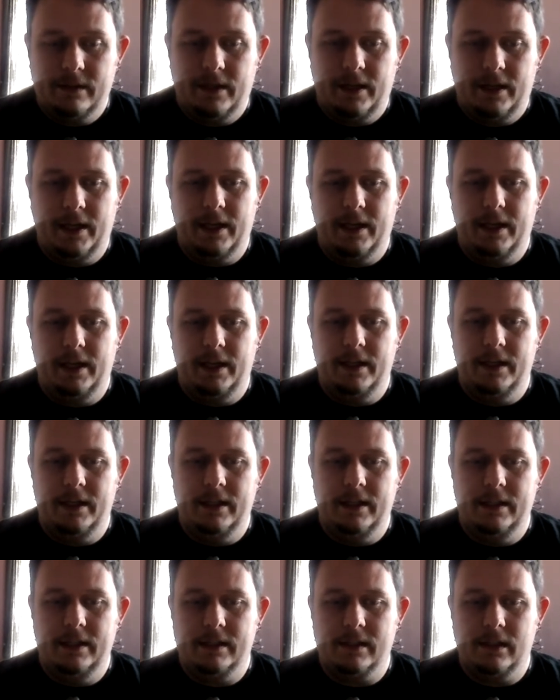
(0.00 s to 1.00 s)
It
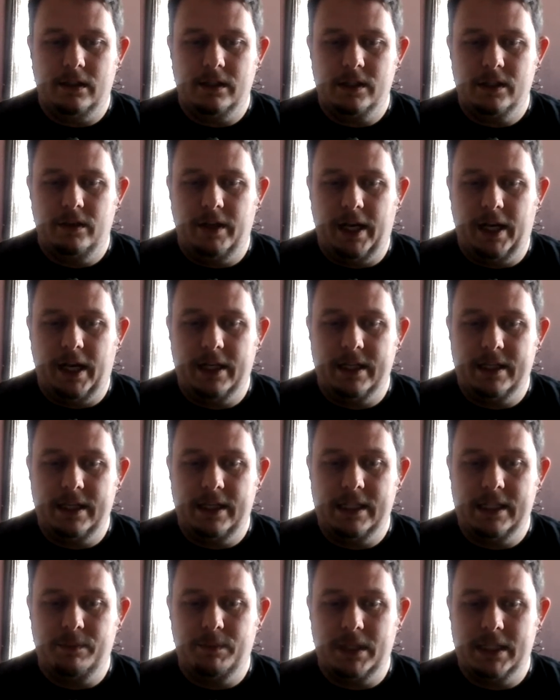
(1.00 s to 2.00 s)
is also an
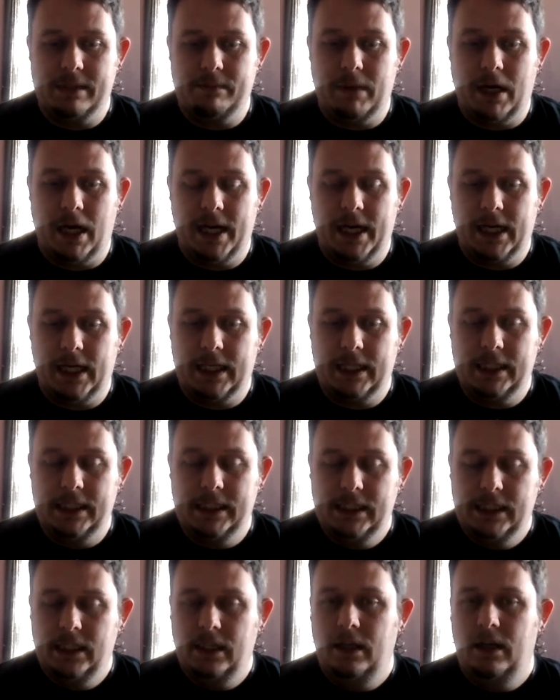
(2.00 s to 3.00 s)
antispasmodic,
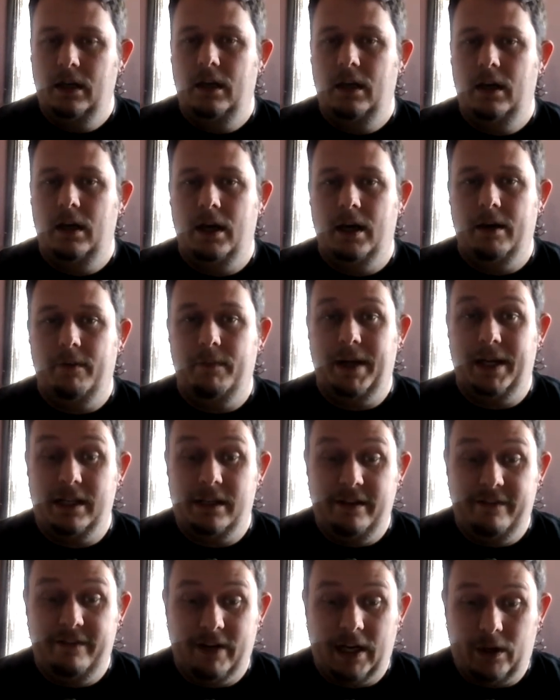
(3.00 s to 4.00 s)

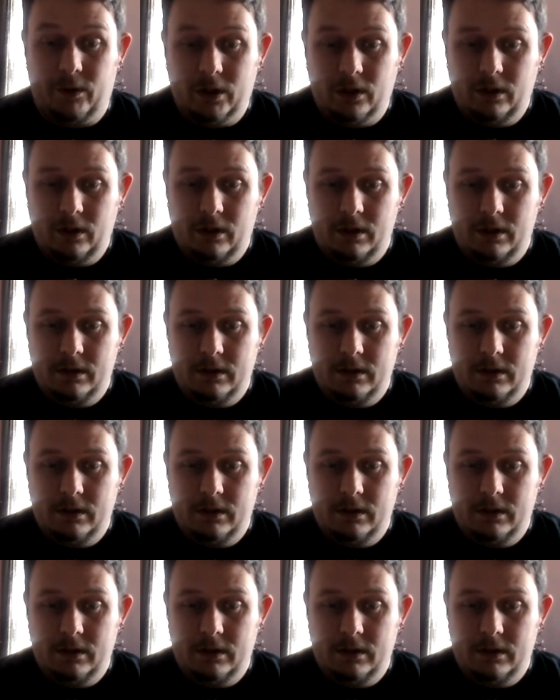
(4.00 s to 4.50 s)
antiviral.